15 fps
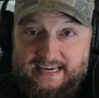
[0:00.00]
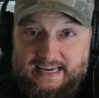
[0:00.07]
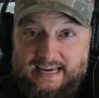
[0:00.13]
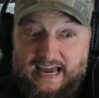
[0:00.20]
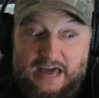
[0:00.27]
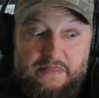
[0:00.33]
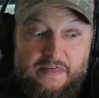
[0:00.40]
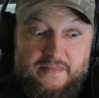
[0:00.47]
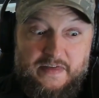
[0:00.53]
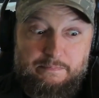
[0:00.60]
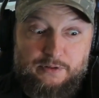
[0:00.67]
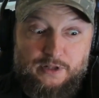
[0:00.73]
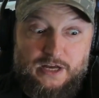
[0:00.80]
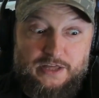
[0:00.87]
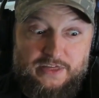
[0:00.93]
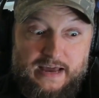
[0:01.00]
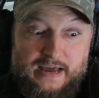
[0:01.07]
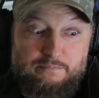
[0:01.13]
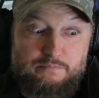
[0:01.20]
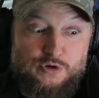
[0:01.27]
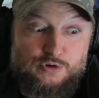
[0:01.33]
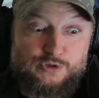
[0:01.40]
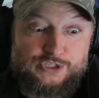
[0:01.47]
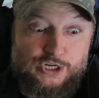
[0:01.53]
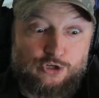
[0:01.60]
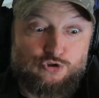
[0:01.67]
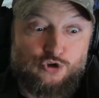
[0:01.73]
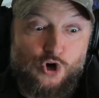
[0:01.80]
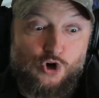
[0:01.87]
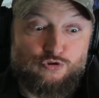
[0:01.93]
And then they play that
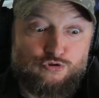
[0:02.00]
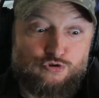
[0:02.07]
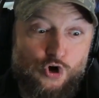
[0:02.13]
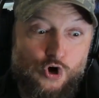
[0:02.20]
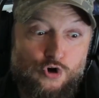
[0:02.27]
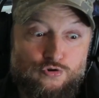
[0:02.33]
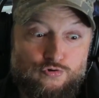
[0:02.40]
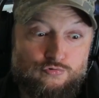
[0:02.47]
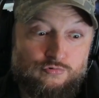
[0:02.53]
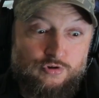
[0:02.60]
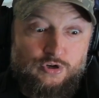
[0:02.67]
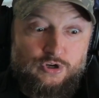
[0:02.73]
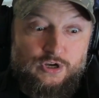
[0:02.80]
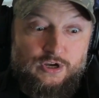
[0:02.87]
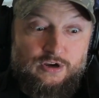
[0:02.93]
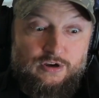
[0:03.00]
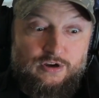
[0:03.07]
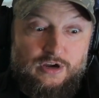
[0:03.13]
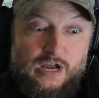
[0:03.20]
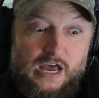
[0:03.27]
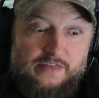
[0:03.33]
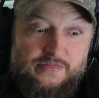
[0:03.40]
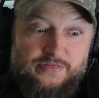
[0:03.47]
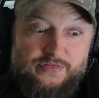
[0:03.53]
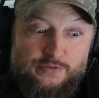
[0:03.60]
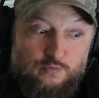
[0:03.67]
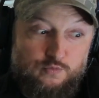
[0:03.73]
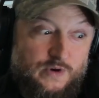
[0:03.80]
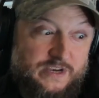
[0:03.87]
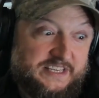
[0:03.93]
music. Dun, dun. And
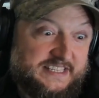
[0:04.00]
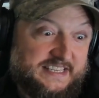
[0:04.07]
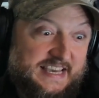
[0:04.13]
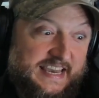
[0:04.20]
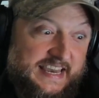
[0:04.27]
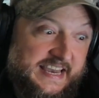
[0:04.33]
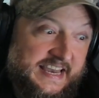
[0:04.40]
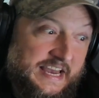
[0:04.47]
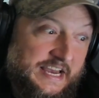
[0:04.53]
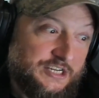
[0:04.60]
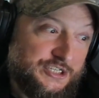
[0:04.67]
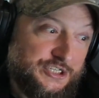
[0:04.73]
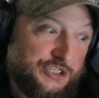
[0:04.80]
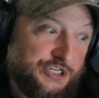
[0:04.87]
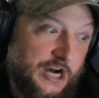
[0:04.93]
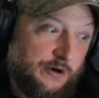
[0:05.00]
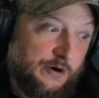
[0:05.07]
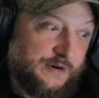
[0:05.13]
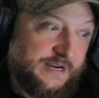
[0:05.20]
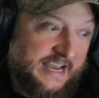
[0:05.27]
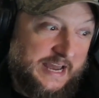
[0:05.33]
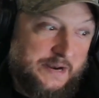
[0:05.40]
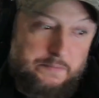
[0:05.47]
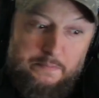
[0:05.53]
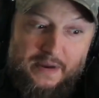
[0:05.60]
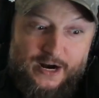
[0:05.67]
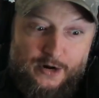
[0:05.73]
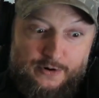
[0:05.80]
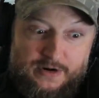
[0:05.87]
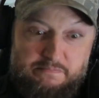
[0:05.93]
we see Jerry and
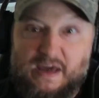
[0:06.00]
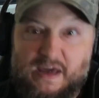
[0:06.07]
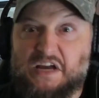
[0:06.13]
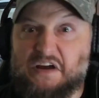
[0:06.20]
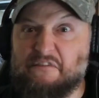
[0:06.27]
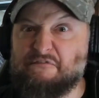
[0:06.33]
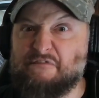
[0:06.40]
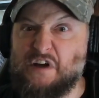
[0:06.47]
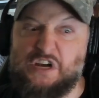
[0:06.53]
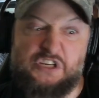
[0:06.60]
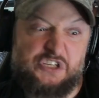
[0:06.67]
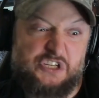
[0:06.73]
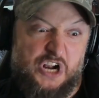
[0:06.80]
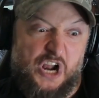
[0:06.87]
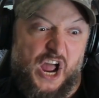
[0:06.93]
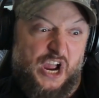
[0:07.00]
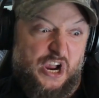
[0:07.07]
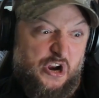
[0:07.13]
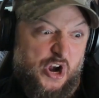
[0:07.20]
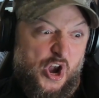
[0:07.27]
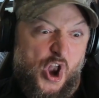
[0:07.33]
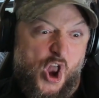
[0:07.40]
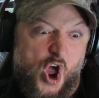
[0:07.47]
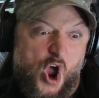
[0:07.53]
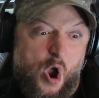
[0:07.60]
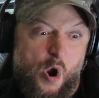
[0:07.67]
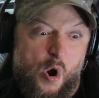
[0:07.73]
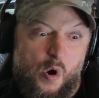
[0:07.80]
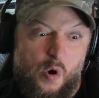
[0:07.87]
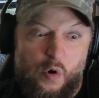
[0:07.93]
Mary make a face like,
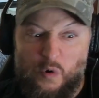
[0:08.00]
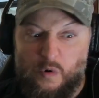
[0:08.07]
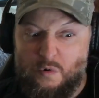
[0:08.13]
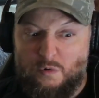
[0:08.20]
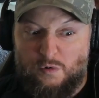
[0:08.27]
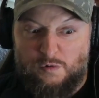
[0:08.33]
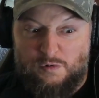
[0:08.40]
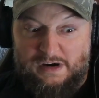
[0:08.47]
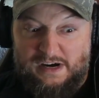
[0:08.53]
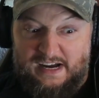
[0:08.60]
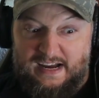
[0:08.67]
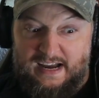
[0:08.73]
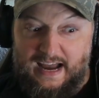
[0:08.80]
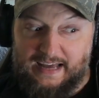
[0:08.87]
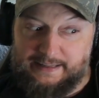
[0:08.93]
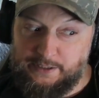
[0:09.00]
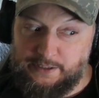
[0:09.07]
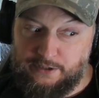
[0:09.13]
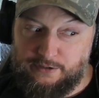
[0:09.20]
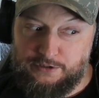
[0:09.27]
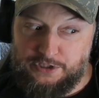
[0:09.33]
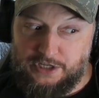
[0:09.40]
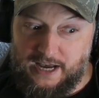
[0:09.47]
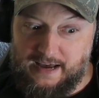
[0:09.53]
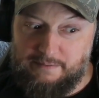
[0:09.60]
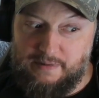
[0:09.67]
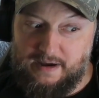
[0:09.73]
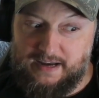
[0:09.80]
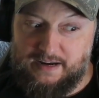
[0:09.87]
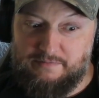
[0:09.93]
no. And Little John
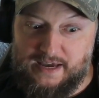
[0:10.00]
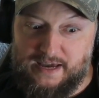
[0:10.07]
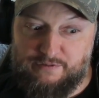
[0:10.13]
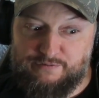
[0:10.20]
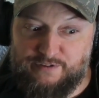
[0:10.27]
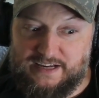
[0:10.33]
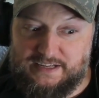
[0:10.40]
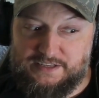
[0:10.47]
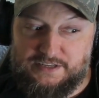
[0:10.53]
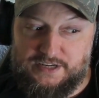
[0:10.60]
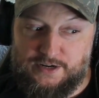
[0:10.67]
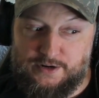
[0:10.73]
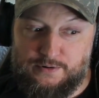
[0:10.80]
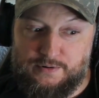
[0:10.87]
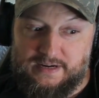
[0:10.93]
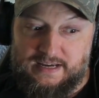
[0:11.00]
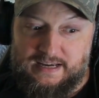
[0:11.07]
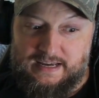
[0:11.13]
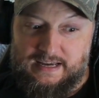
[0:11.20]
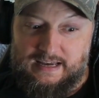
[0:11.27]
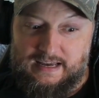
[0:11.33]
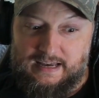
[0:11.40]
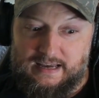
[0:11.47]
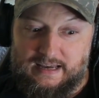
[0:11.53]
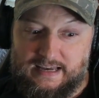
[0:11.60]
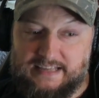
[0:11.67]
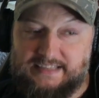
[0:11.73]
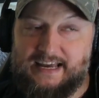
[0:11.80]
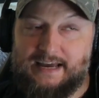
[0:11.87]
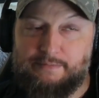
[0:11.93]
might have made a face too.
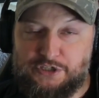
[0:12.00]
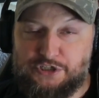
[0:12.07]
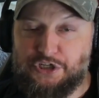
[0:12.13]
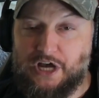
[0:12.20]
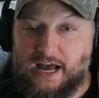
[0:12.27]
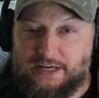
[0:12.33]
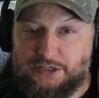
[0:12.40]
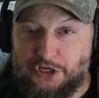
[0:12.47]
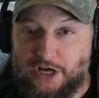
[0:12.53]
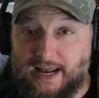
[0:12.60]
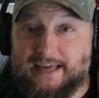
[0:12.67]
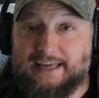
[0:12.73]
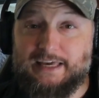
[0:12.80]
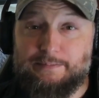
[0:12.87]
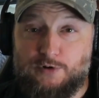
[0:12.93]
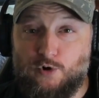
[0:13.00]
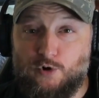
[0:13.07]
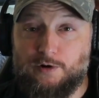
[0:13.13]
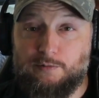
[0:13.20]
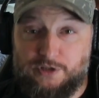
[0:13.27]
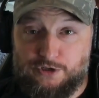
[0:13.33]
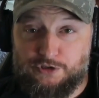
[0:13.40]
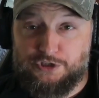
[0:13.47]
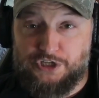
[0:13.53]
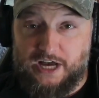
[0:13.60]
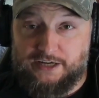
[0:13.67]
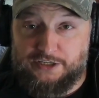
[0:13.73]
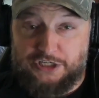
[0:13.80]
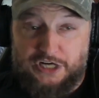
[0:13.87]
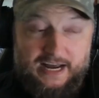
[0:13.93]
His name is John John. I keep calling him Little
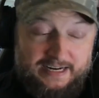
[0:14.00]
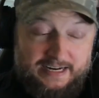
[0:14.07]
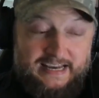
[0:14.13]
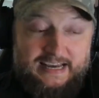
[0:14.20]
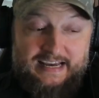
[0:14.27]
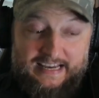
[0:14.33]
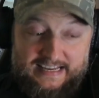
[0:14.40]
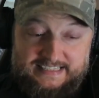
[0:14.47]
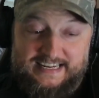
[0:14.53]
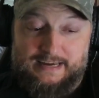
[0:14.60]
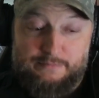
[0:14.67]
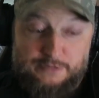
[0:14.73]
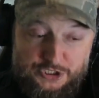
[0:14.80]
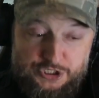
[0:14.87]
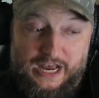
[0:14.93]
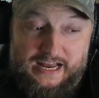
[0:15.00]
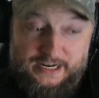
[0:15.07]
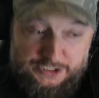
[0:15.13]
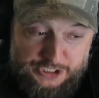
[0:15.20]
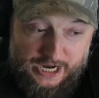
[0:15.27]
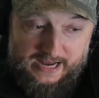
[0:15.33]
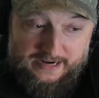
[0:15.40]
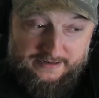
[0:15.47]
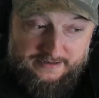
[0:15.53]
John John. His name is John John.